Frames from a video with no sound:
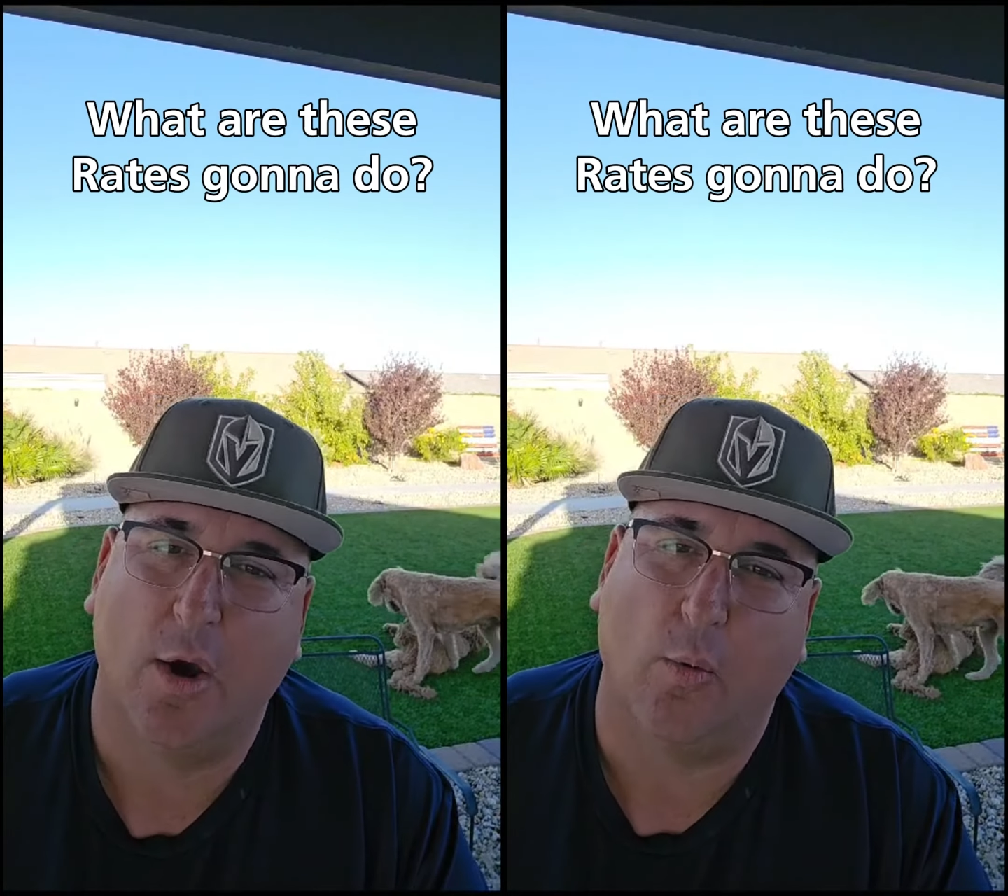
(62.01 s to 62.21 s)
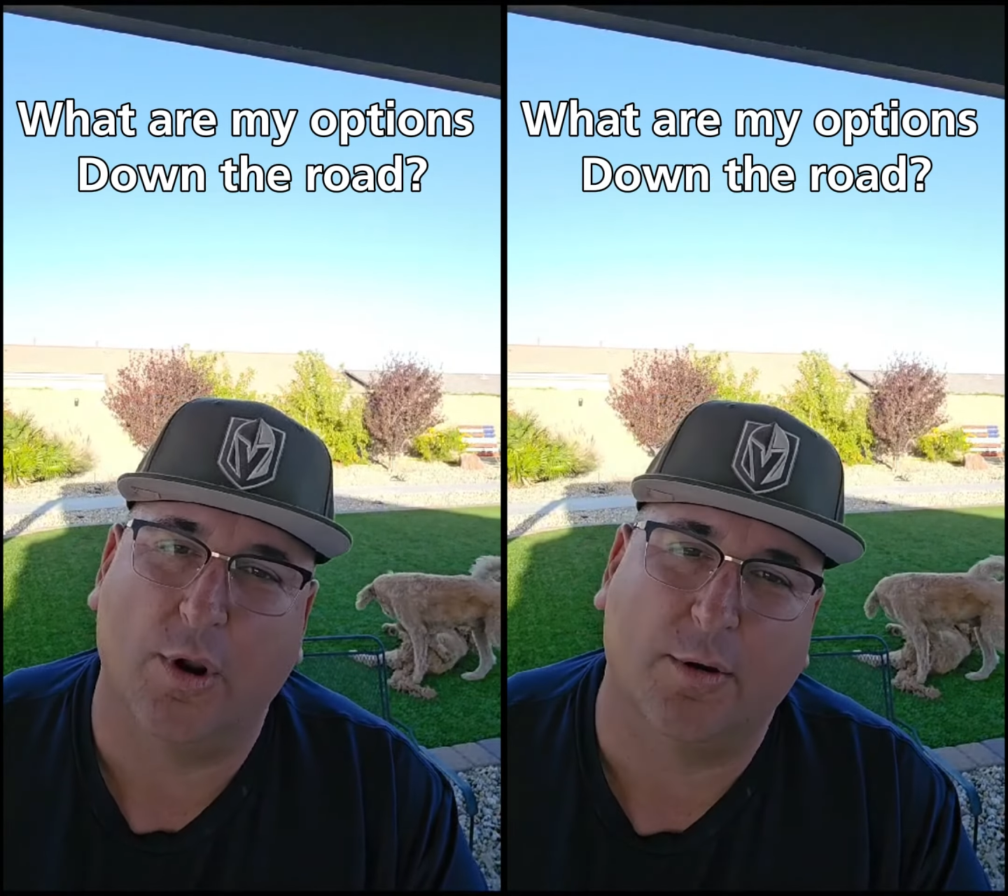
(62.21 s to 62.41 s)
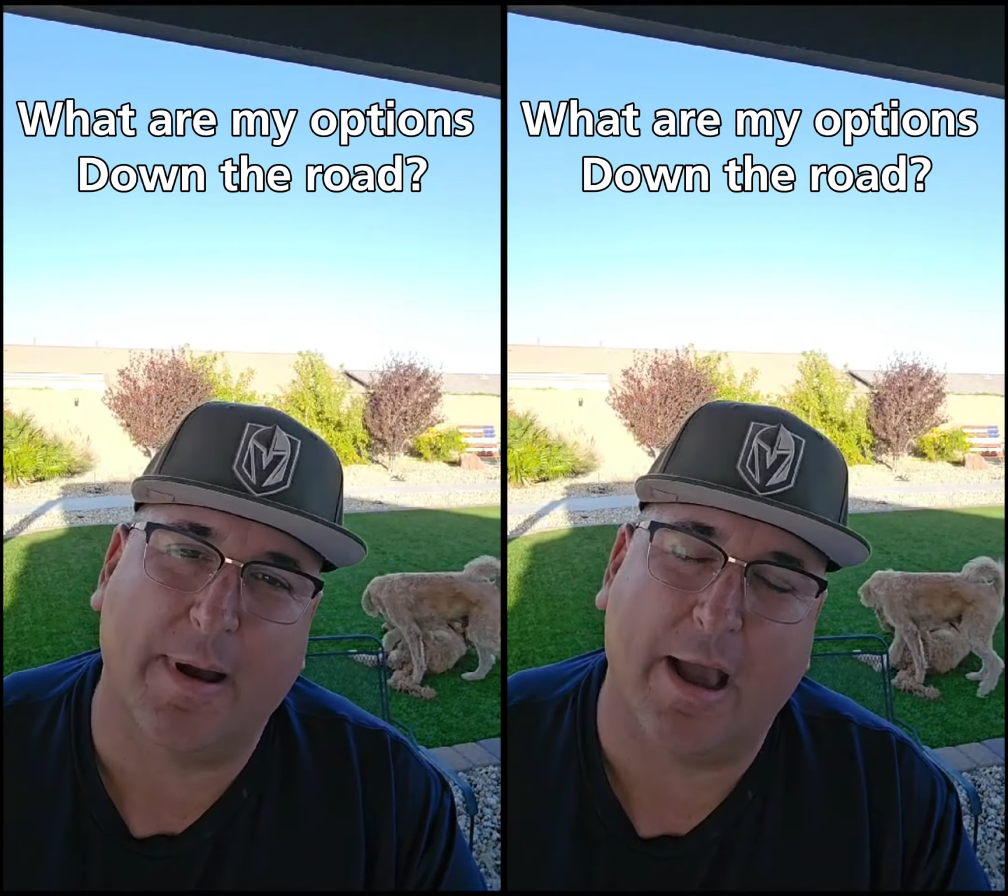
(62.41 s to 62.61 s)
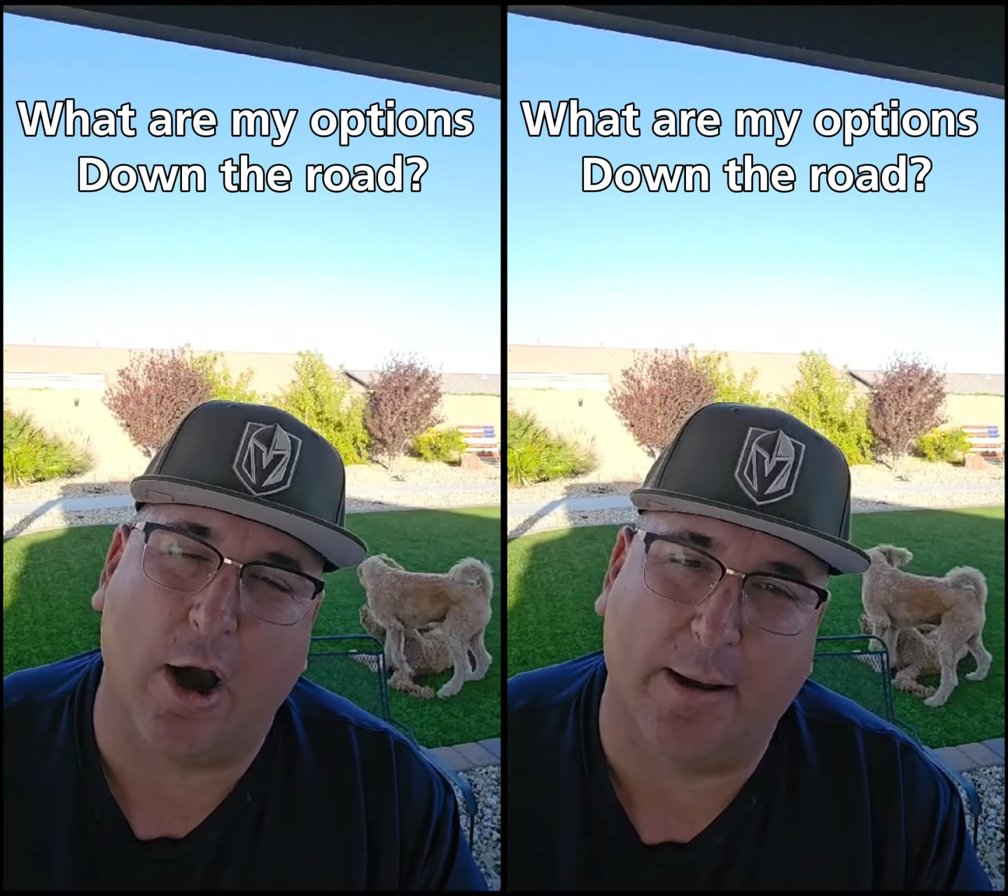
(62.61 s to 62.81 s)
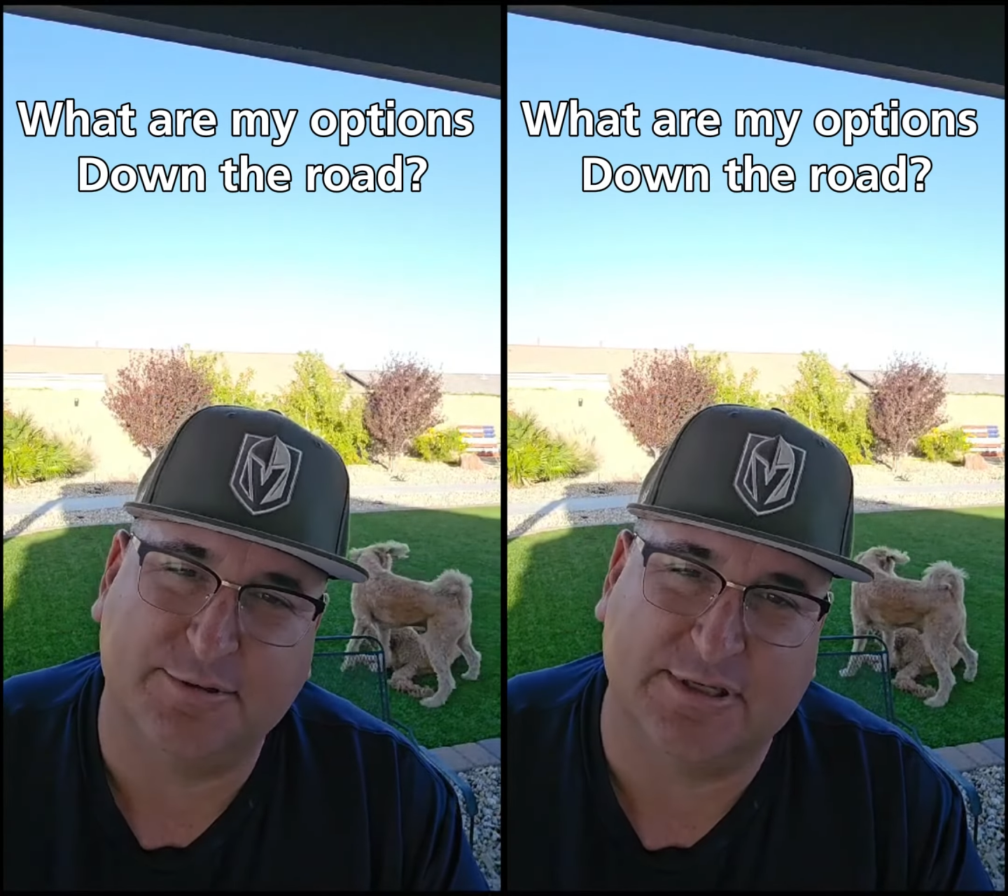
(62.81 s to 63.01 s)
What are my
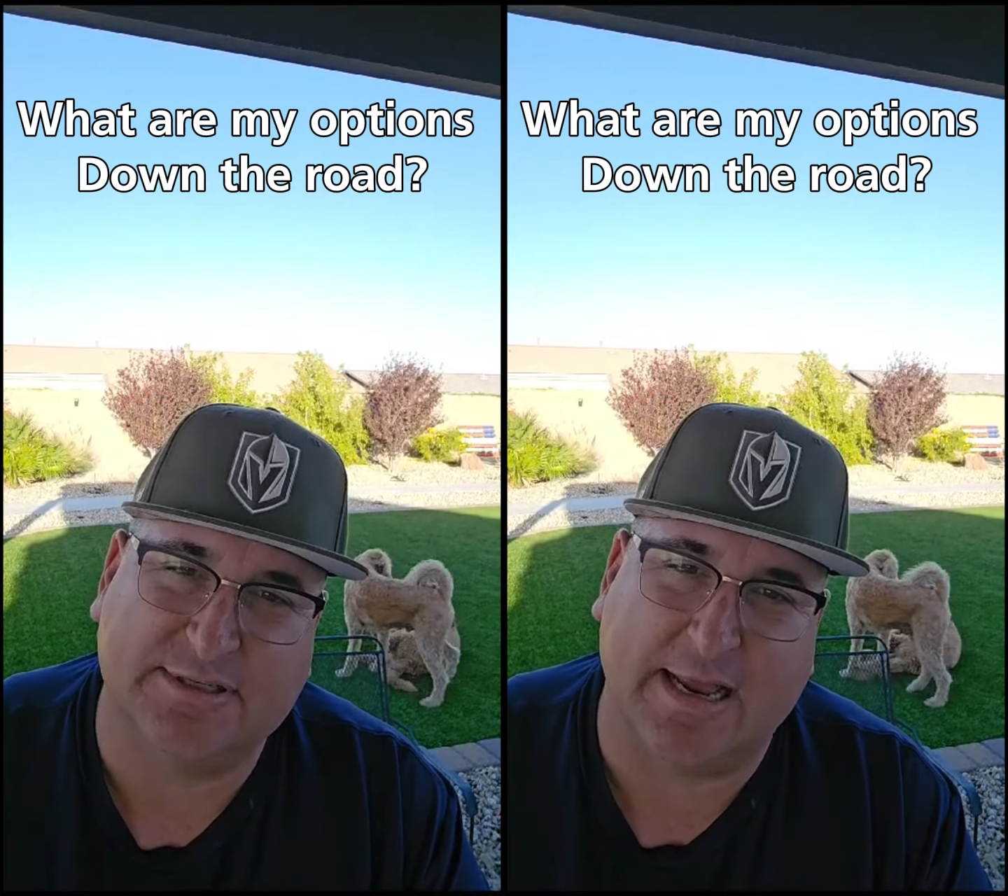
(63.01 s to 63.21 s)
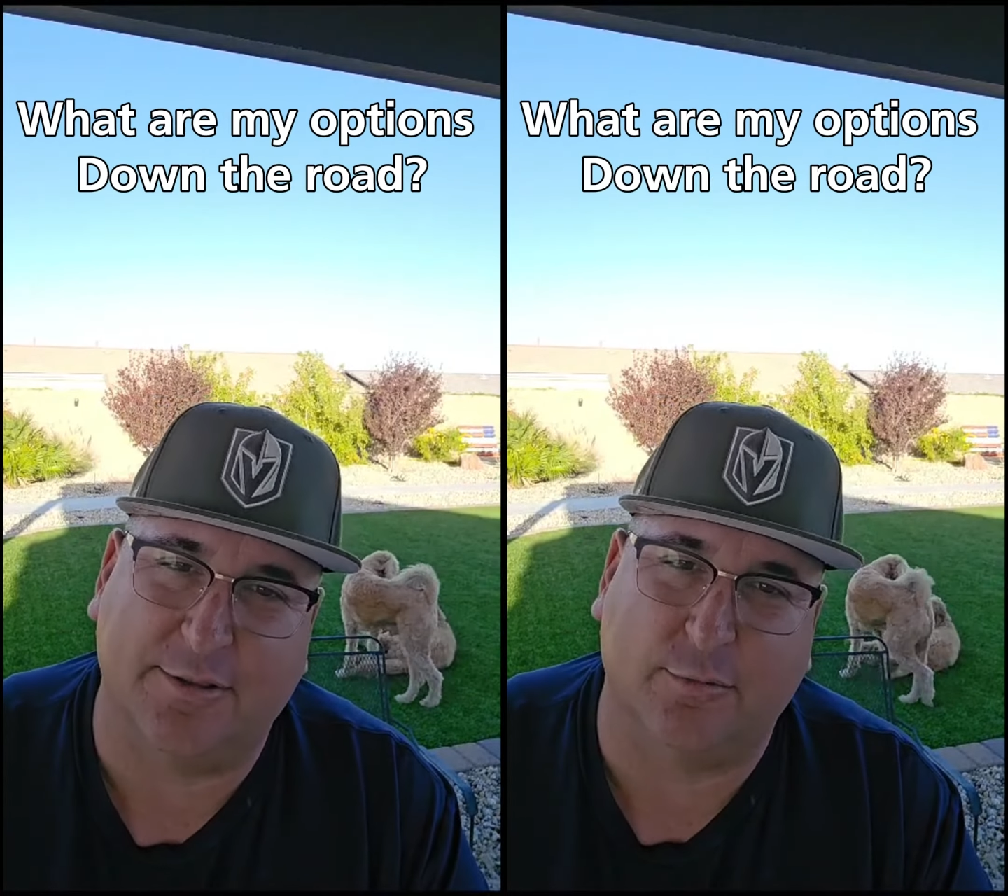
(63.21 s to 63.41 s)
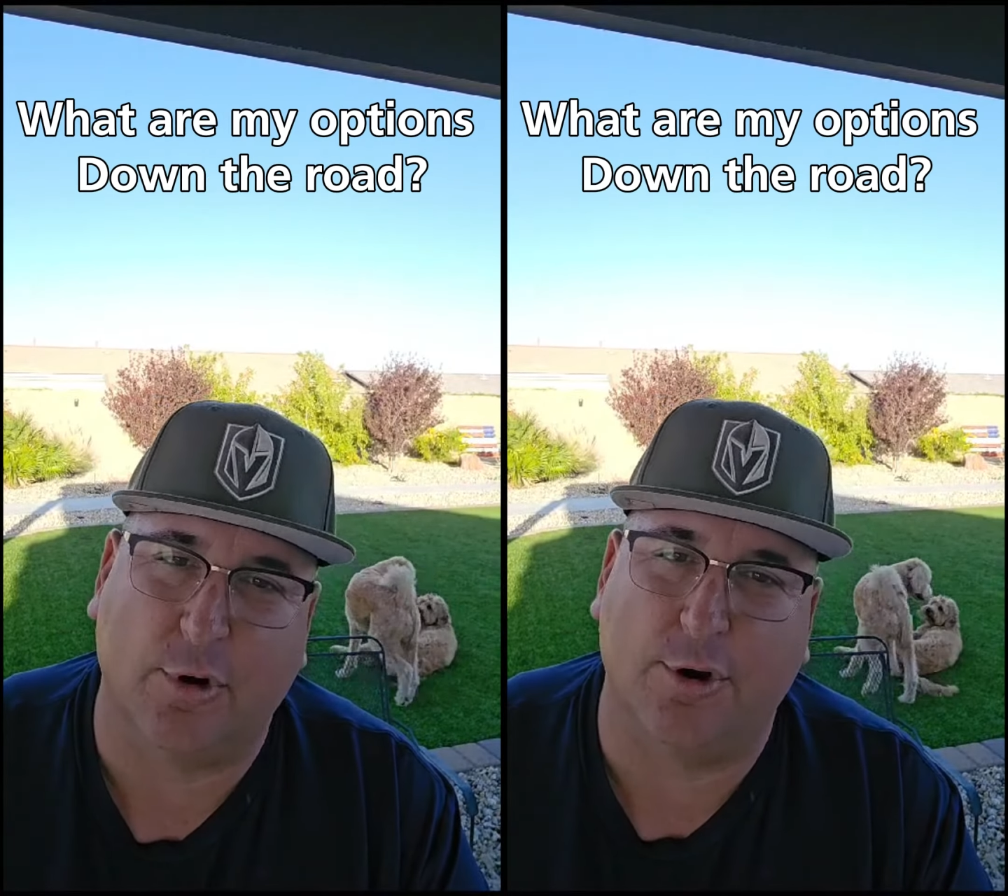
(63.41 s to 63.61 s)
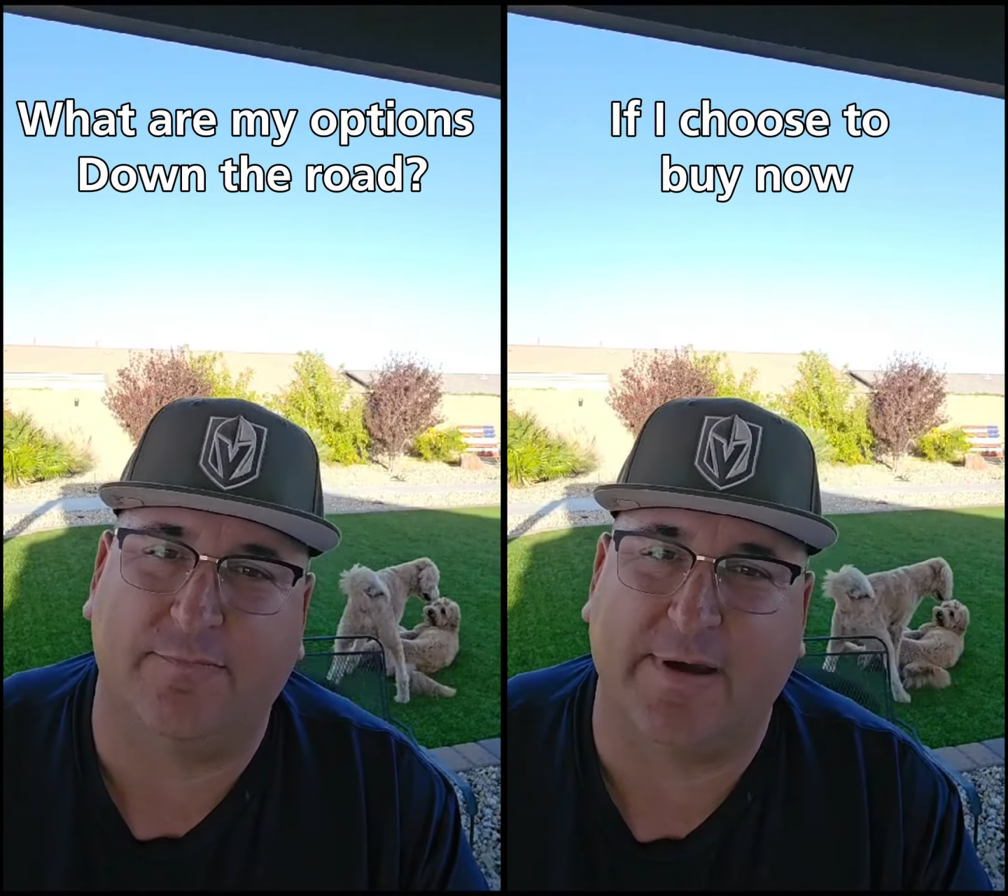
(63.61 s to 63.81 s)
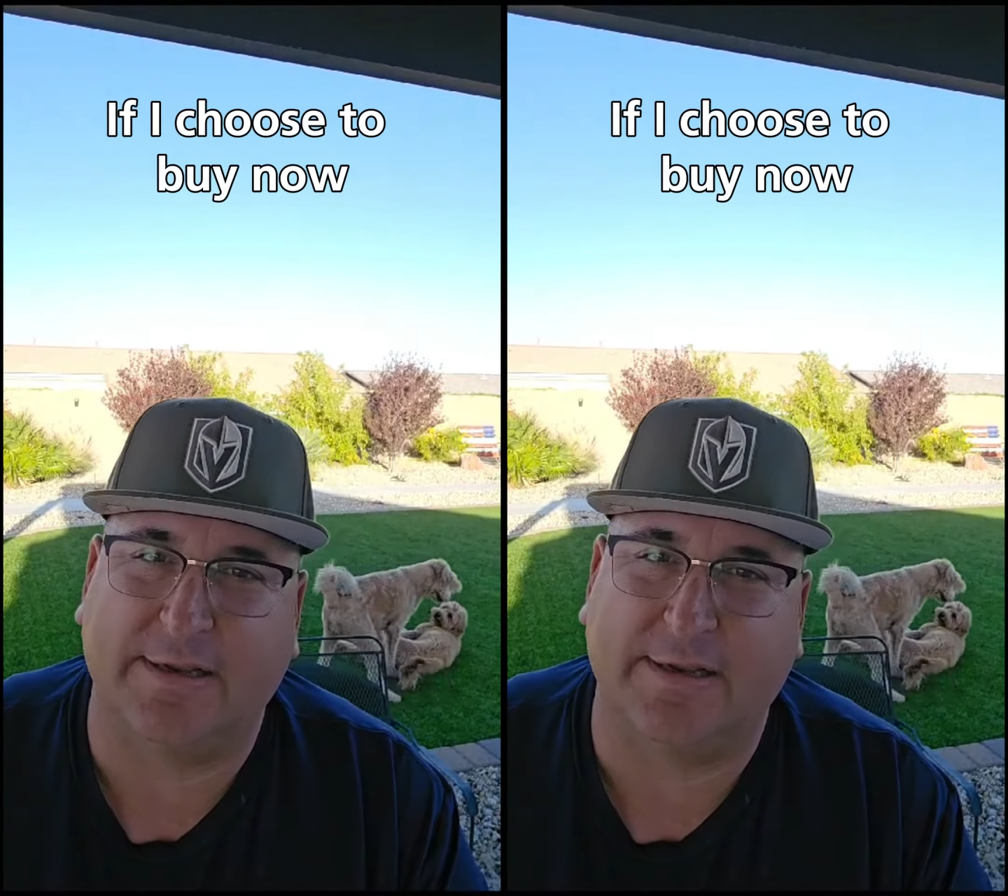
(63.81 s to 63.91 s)
options down the road if